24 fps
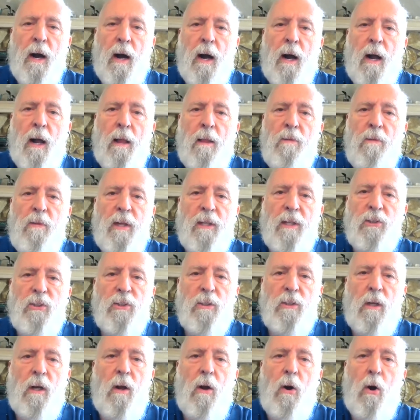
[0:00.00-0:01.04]
This
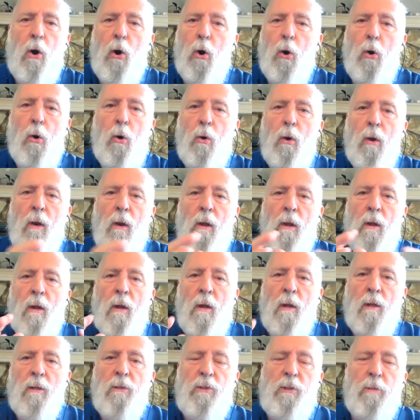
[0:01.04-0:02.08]
whole
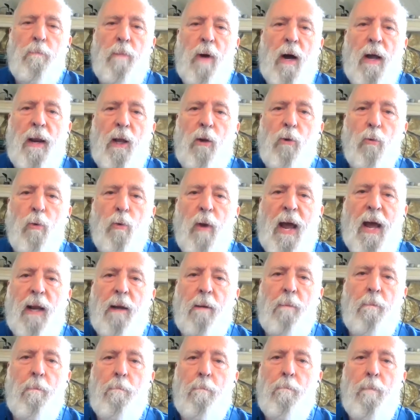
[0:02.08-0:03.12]
demonic rat
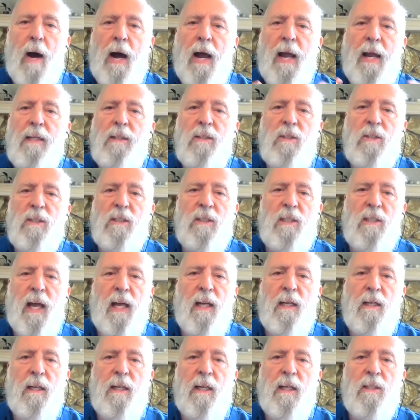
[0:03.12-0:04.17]
mindset
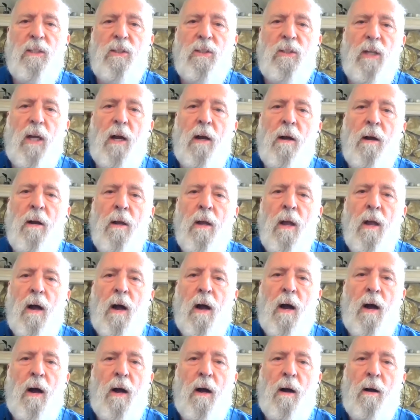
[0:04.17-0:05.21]
is
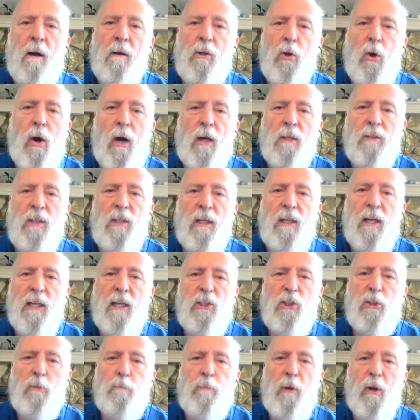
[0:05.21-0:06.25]
causing a
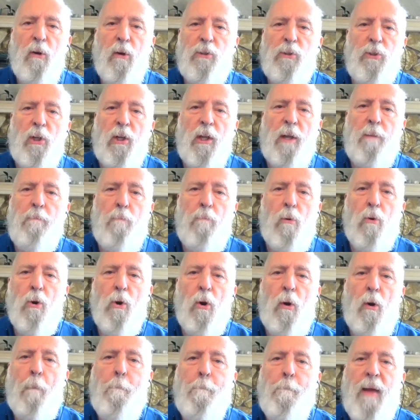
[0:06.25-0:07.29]
spiritual and
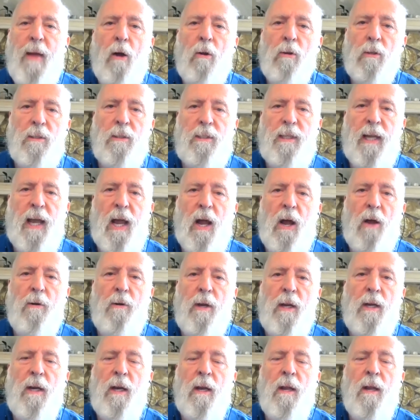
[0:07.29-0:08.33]
moral
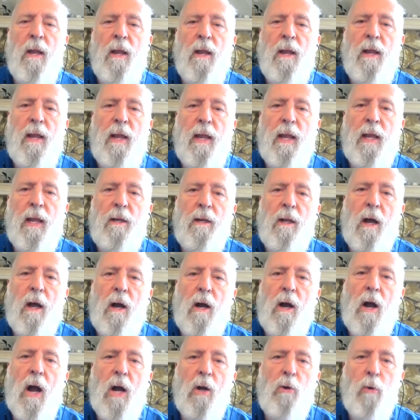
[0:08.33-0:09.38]
meltdown in
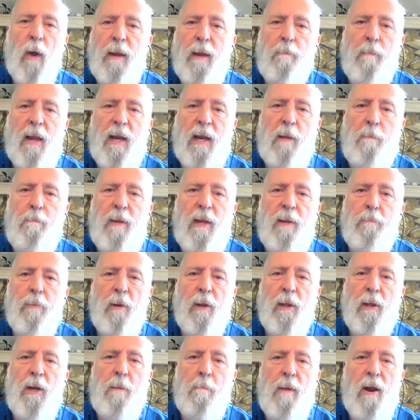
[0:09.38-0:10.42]
a great many people
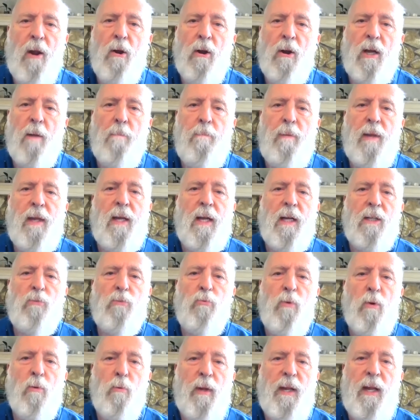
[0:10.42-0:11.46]
in America, because we're
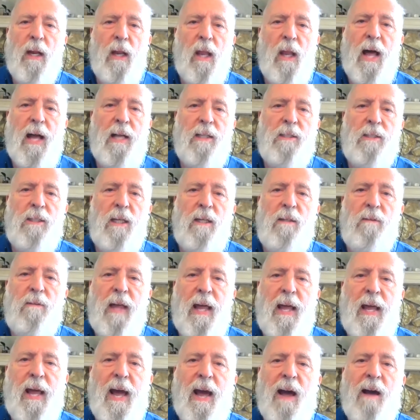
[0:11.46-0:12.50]
realizing
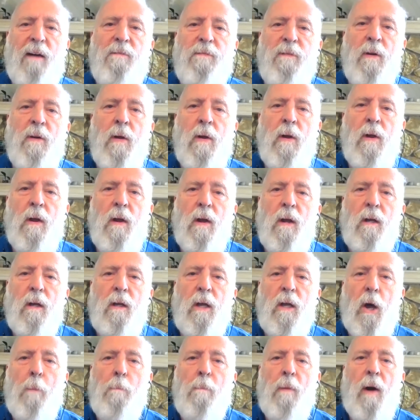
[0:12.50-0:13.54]
they have
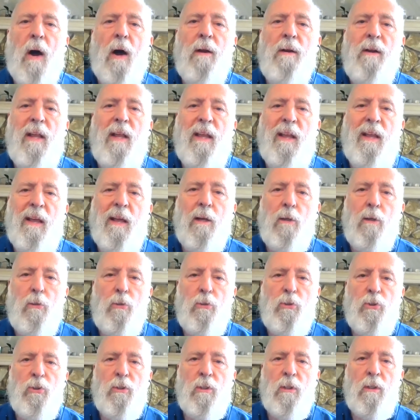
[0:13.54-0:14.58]
come
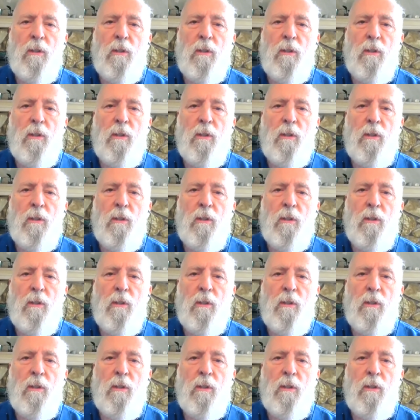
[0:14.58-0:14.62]
unhinged.